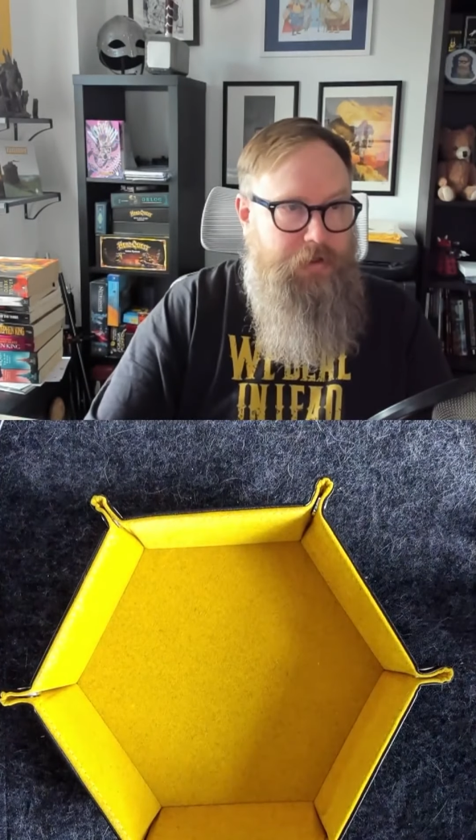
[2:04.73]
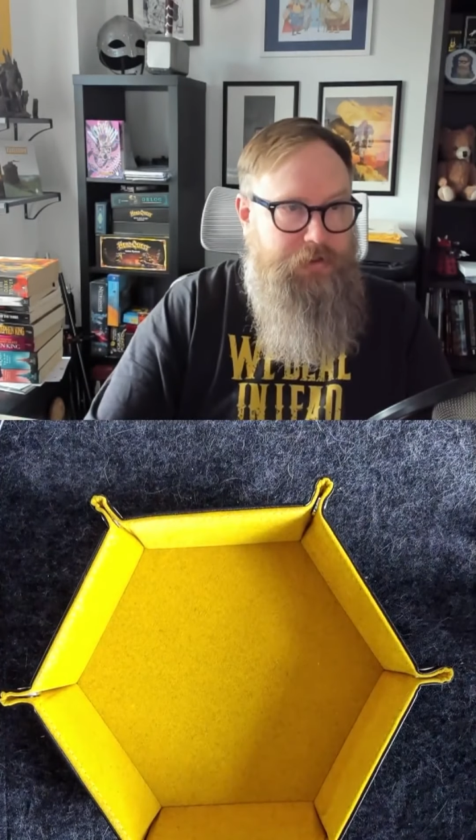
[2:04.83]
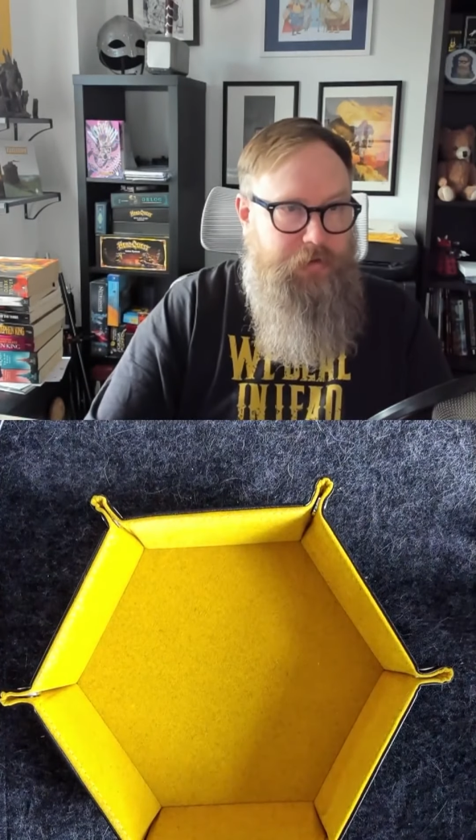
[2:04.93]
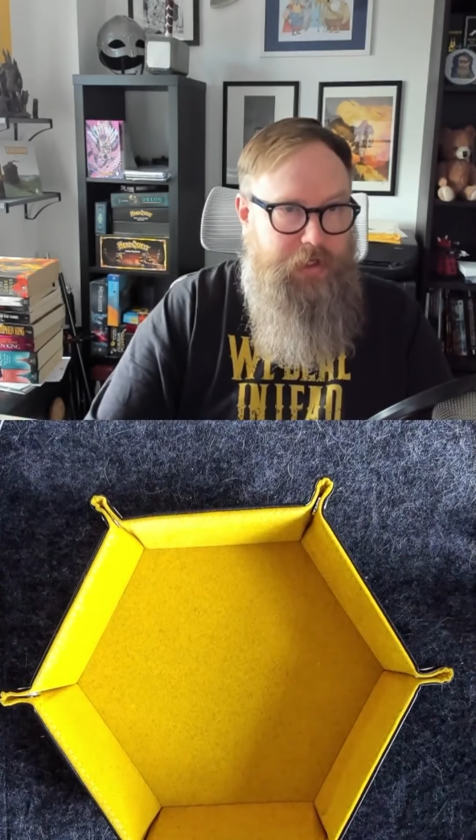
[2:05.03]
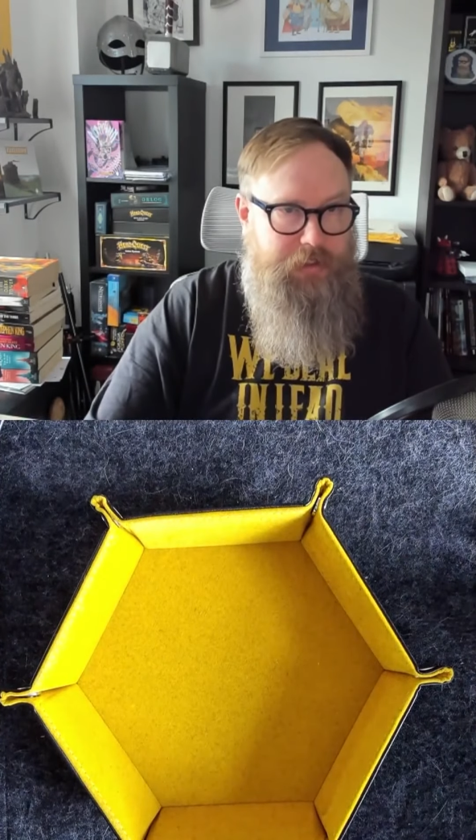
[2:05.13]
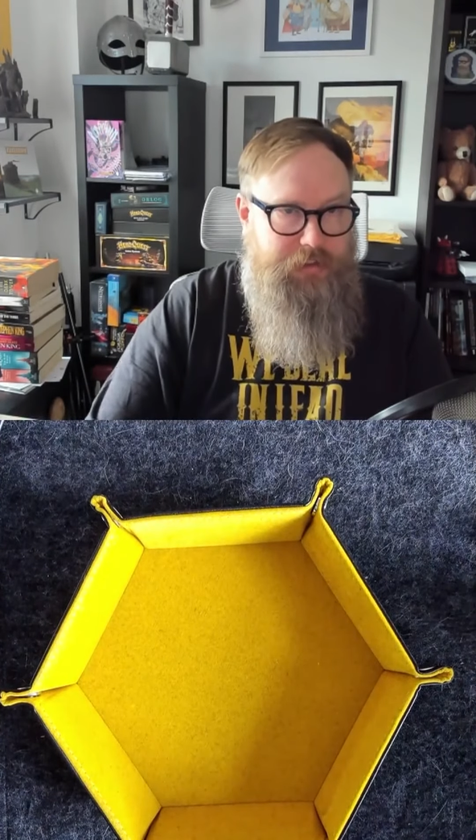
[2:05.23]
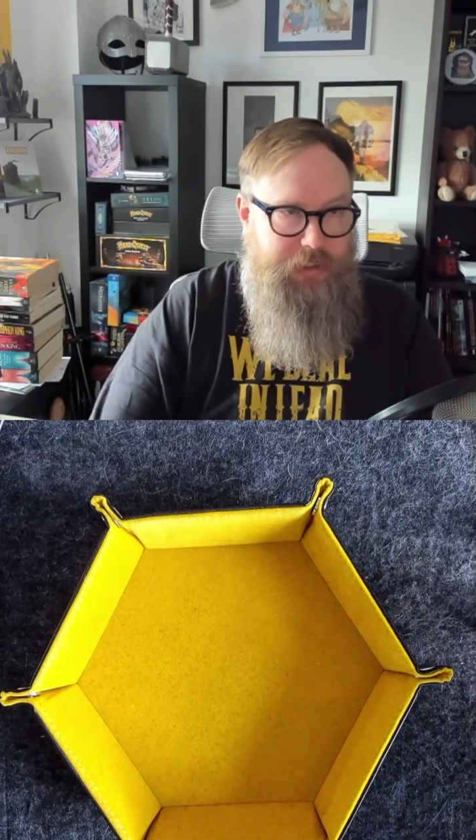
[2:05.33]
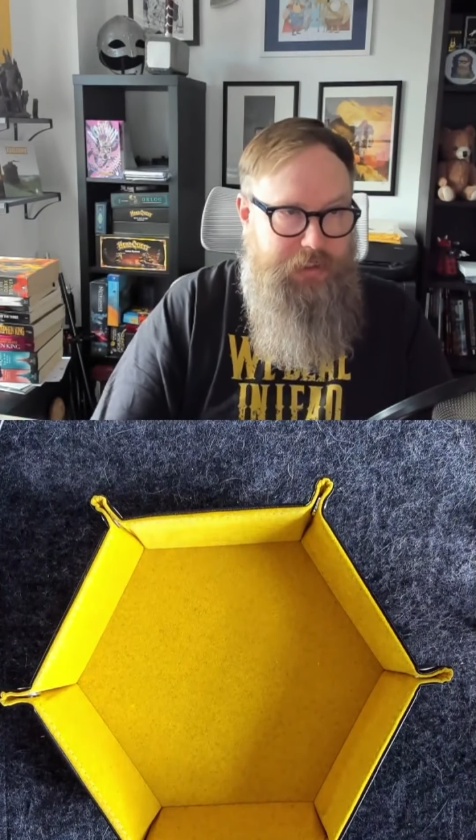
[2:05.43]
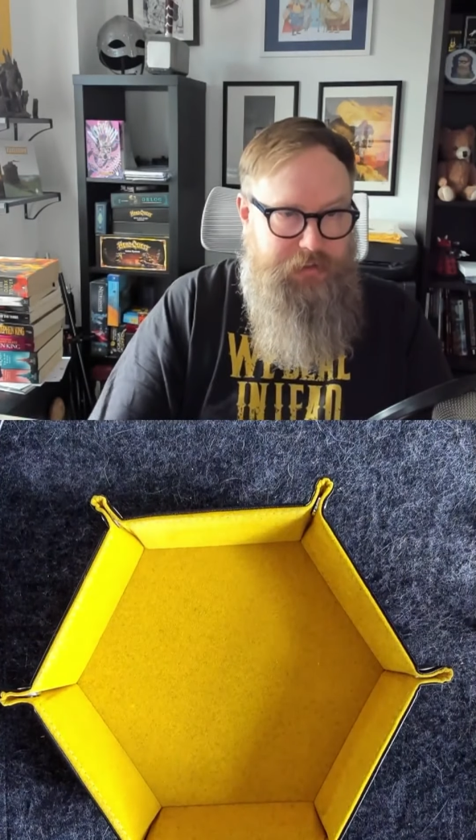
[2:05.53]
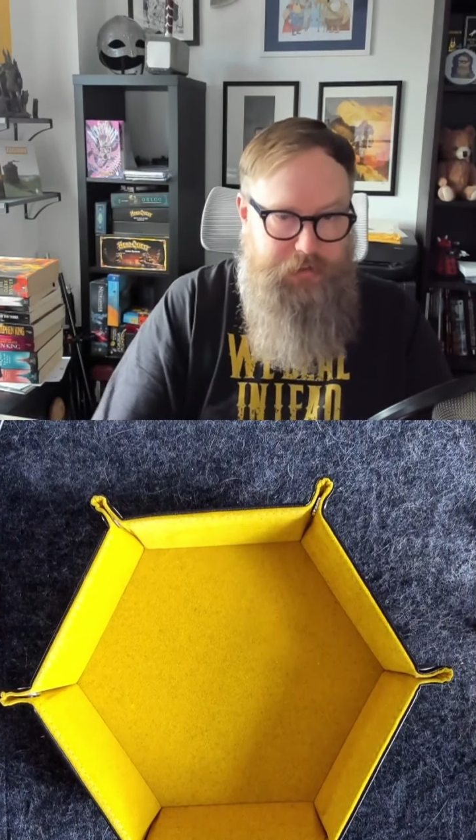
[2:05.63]
So that is a
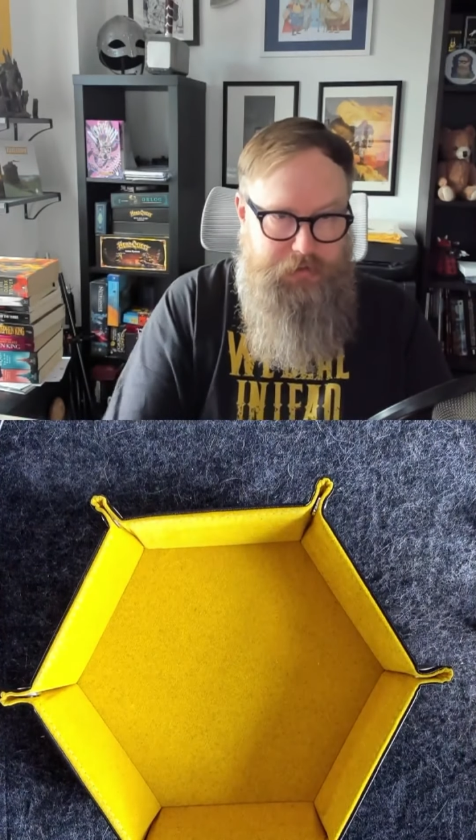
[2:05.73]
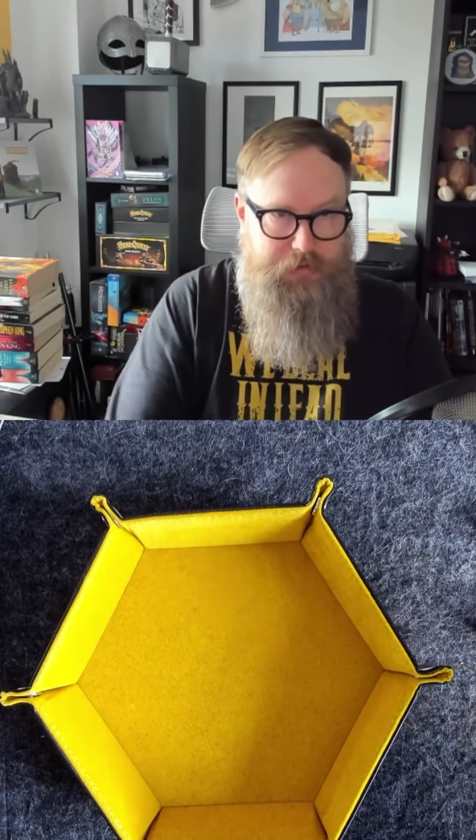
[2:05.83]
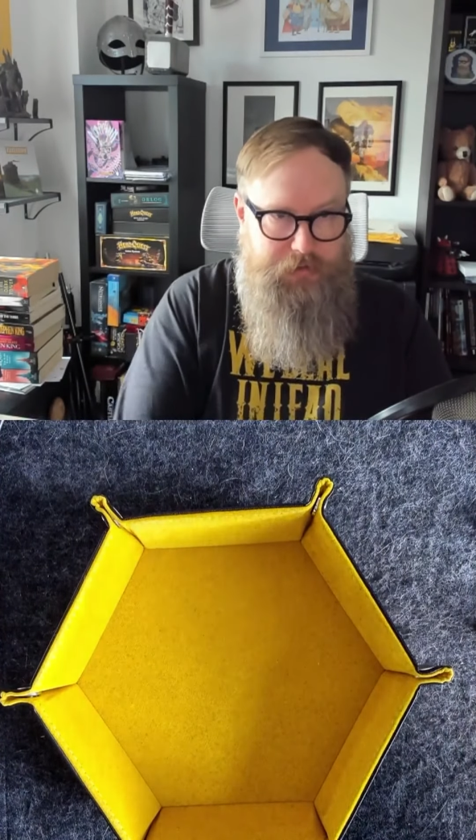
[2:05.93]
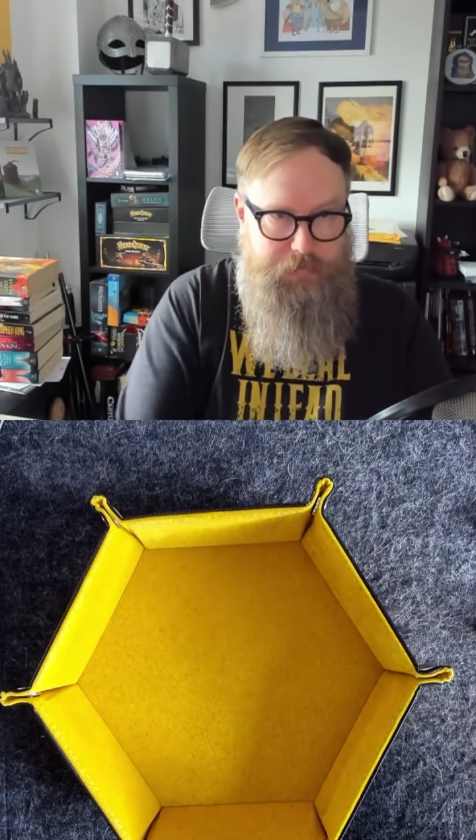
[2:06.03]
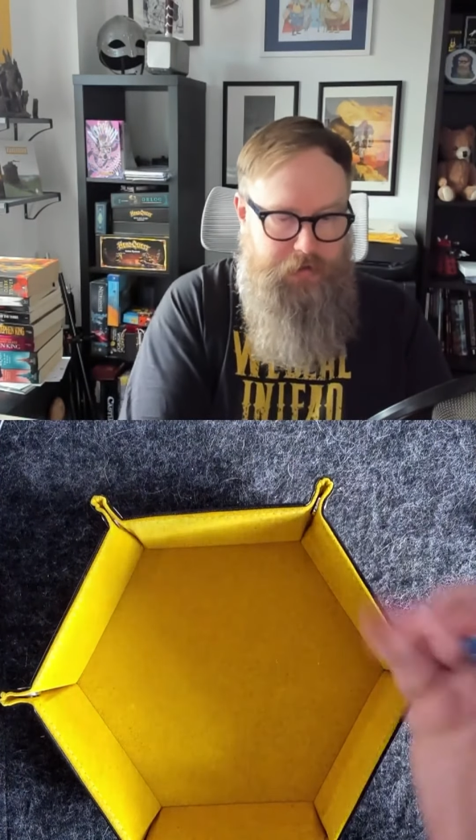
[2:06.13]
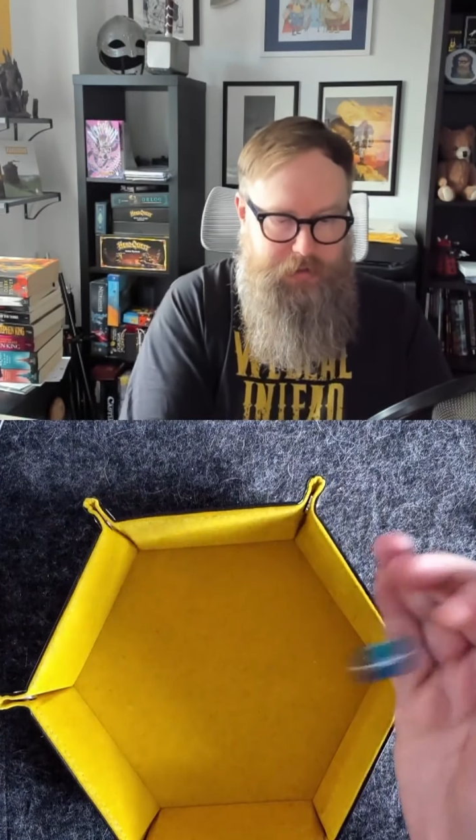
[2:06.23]
d6.